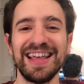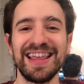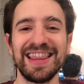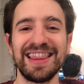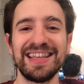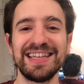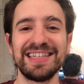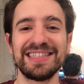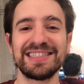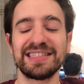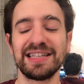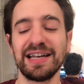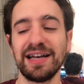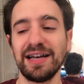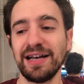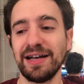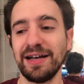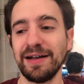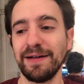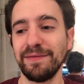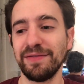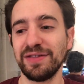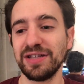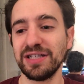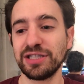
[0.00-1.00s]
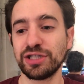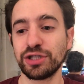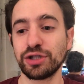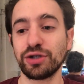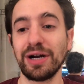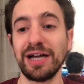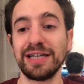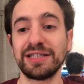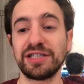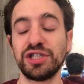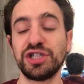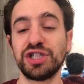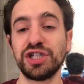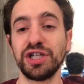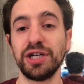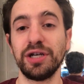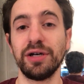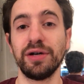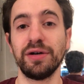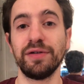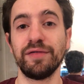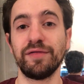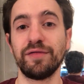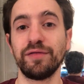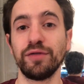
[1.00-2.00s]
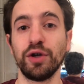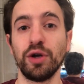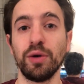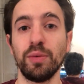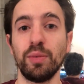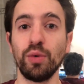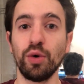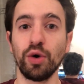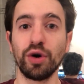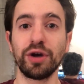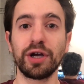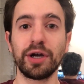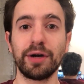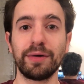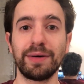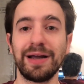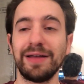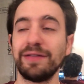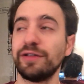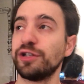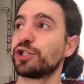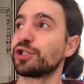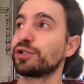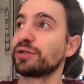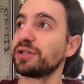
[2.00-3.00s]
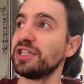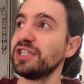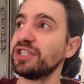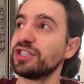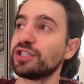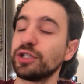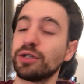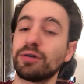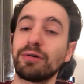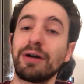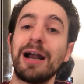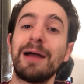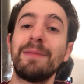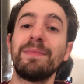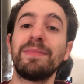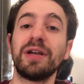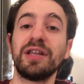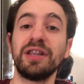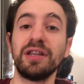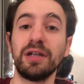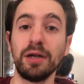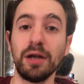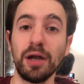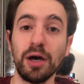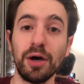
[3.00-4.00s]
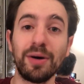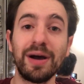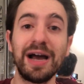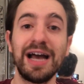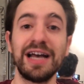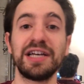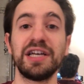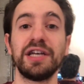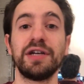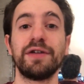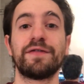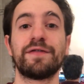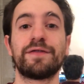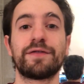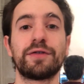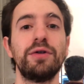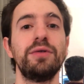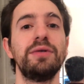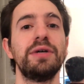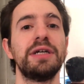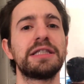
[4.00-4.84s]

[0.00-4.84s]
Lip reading: this strategy of walking around the trees and grabbing the low-hanging fruit,